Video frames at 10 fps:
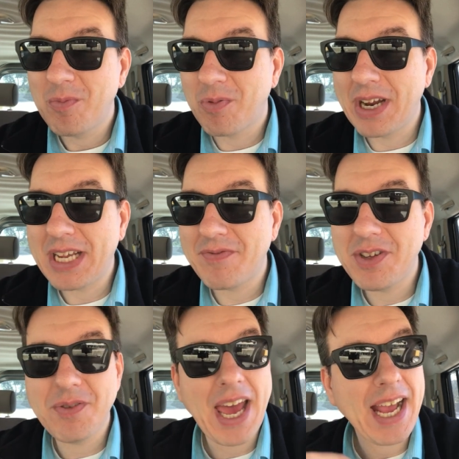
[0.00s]
break a
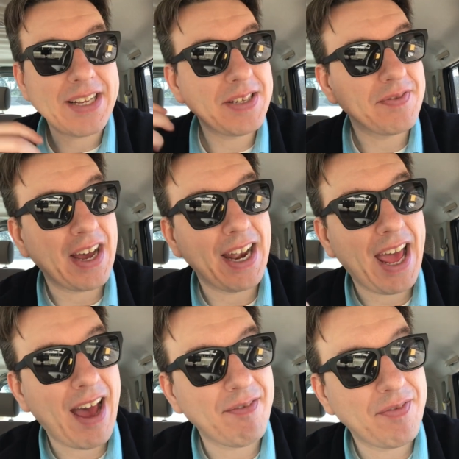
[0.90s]
few eggs you've got to
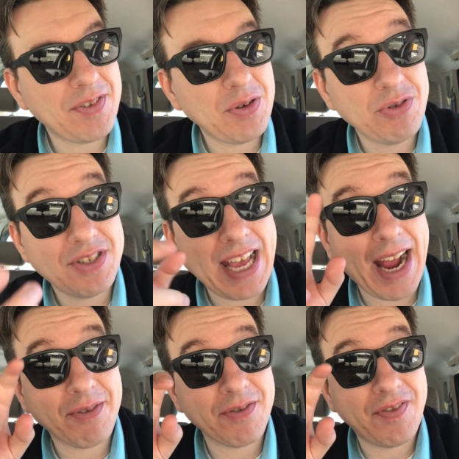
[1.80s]
have a few
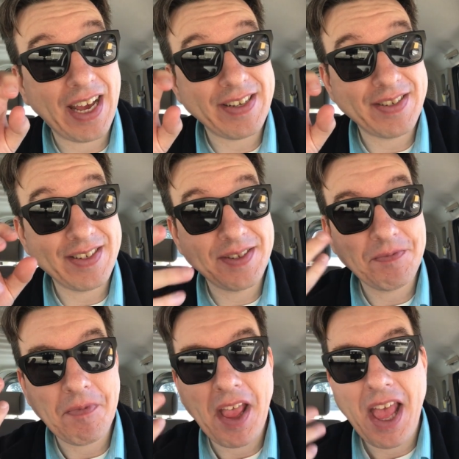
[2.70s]
sacrifices